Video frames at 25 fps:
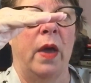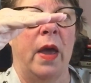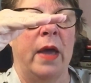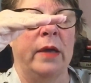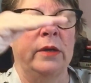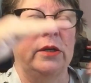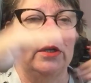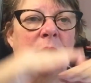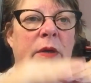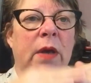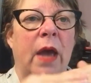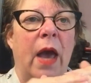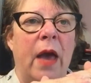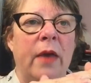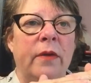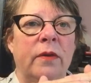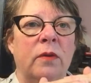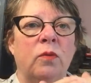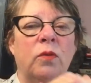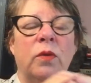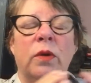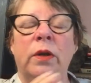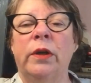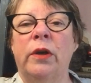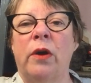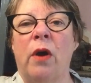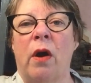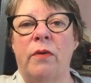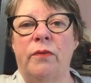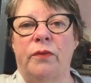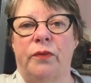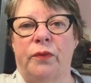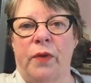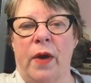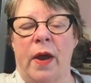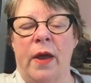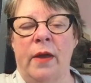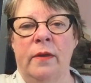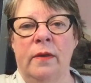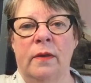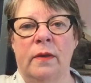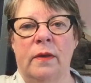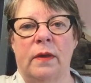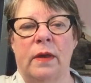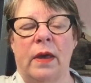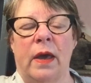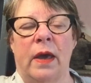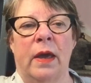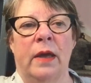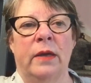she hasn't really got
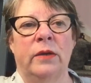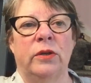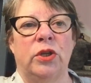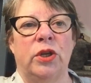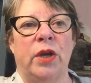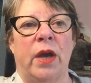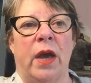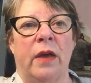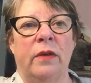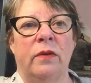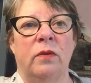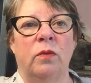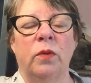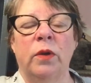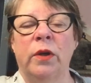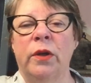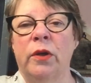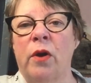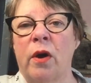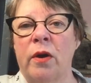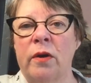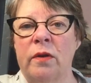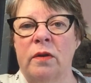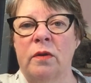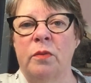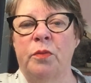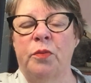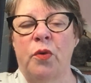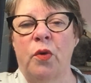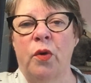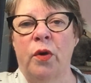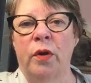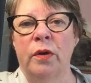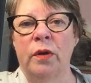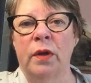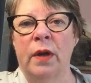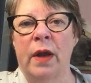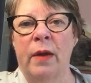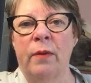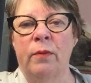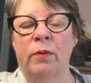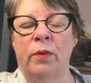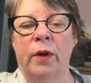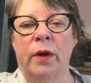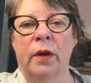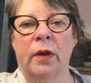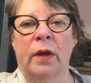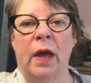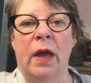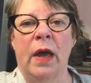friends, and she hasn't really got a support
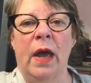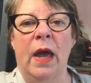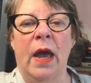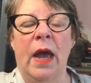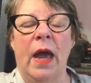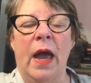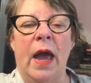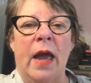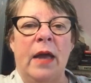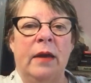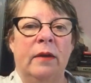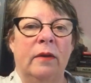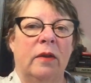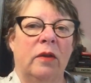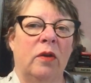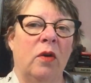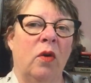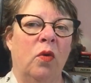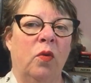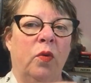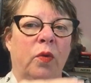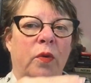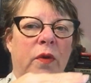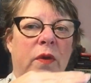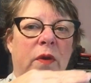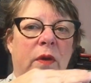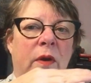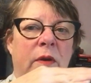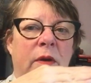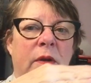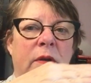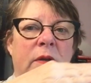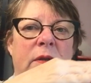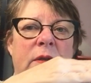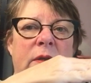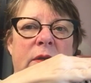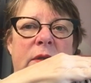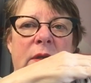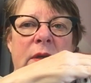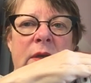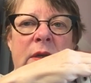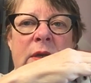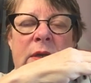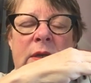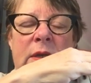network, and so we're starting to see